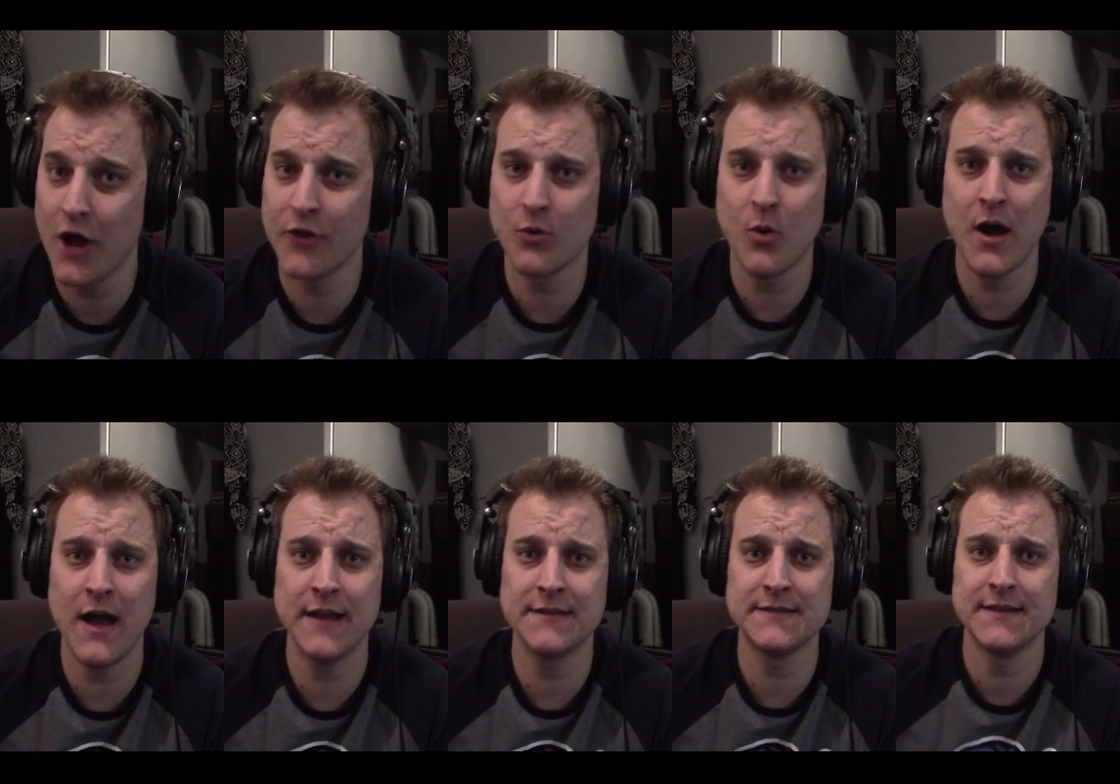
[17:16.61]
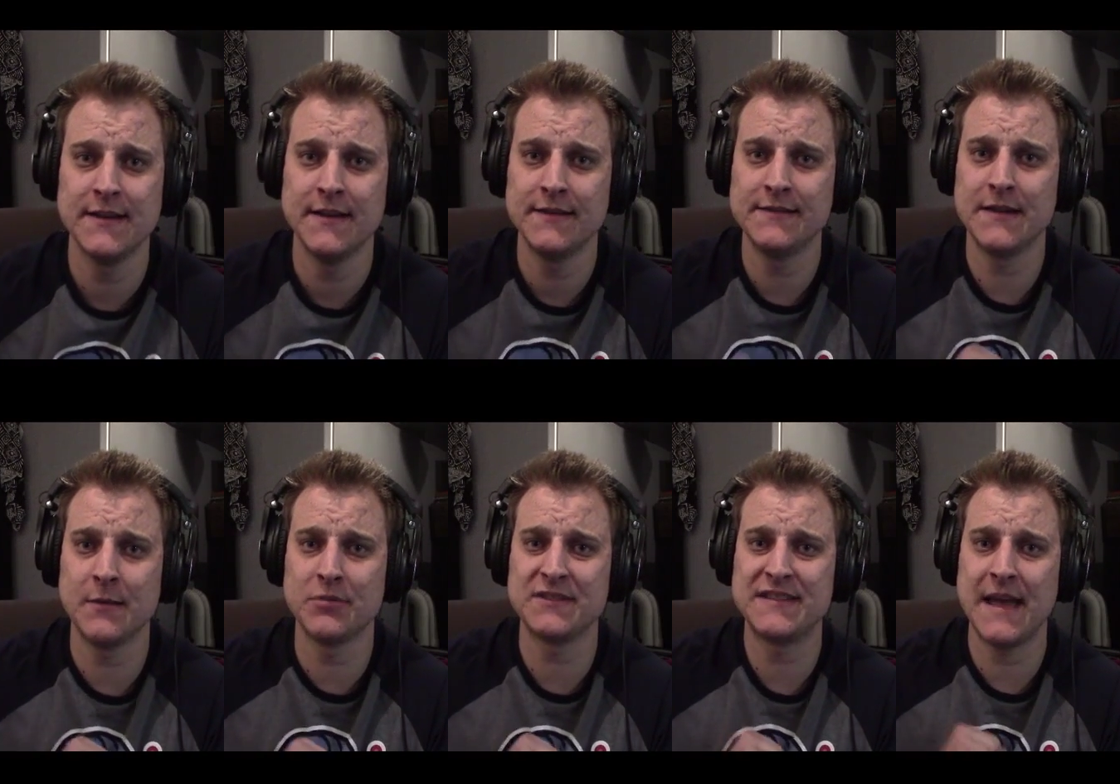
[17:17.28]
Otherwise,
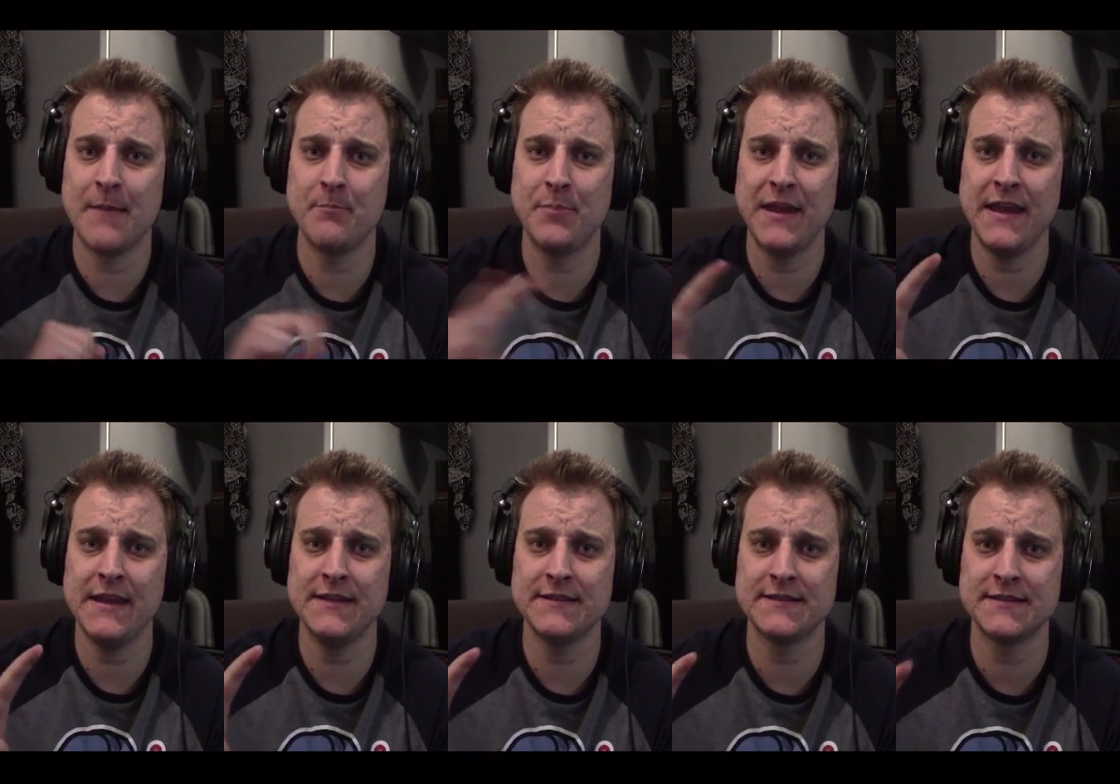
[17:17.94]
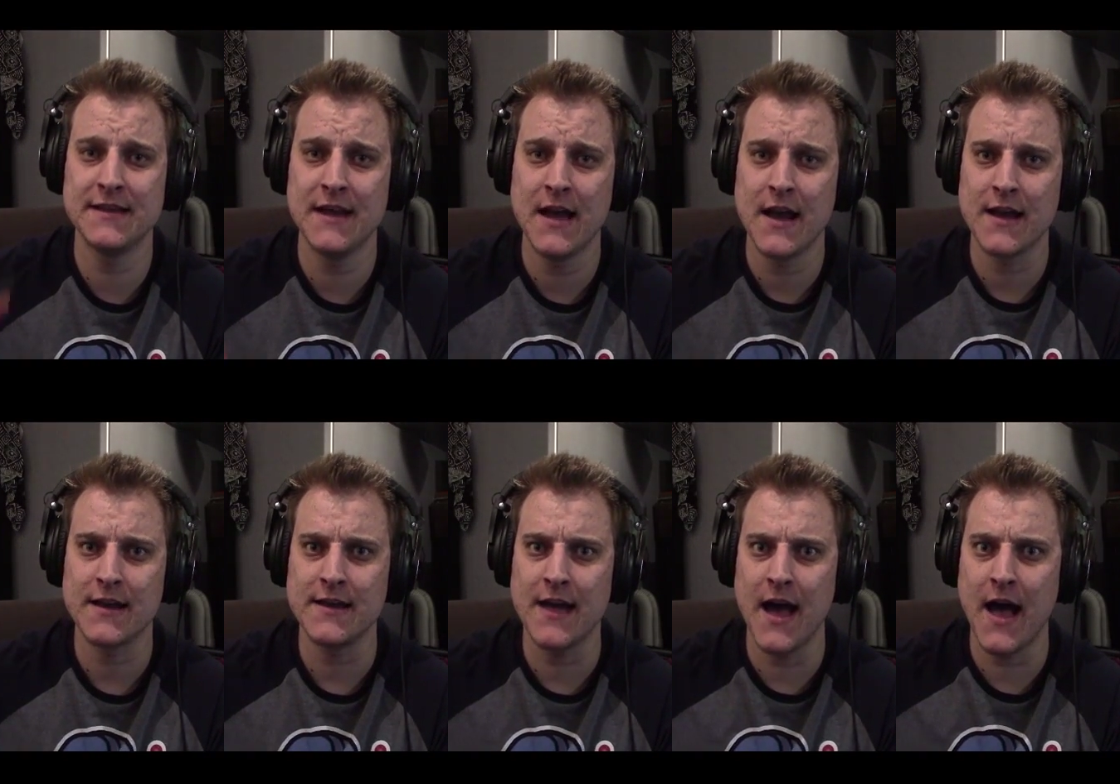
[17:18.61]
double tap peace,
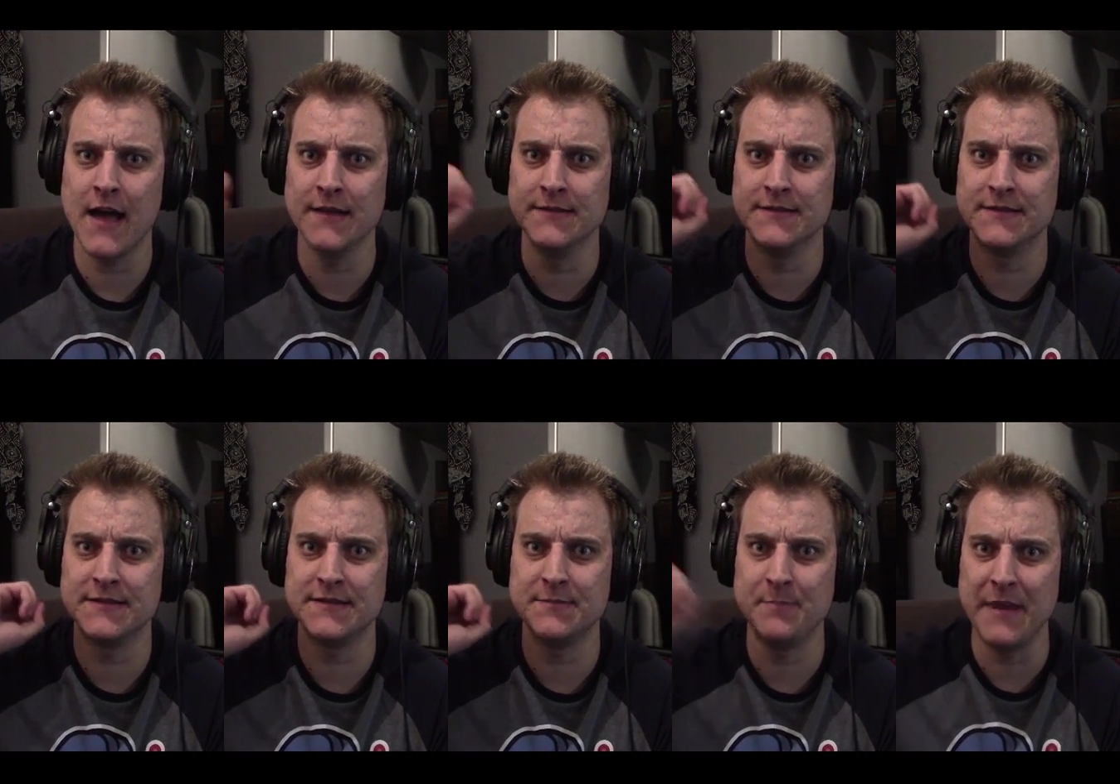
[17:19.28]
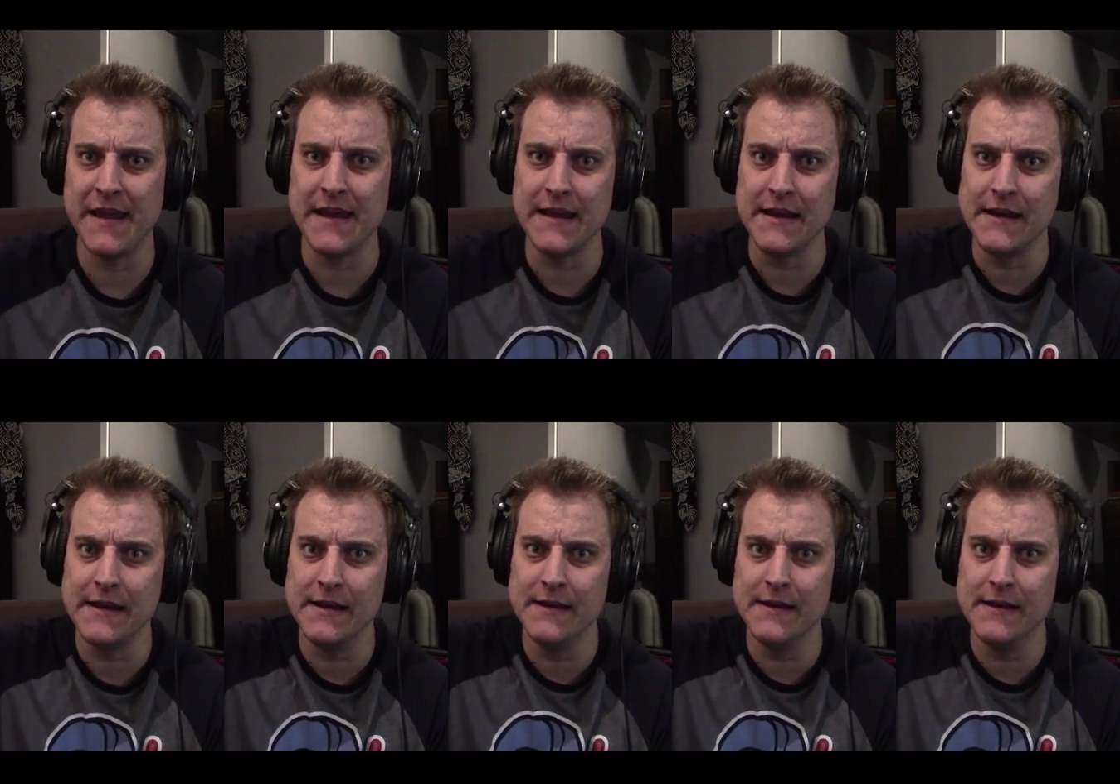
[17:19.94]
Godspeed.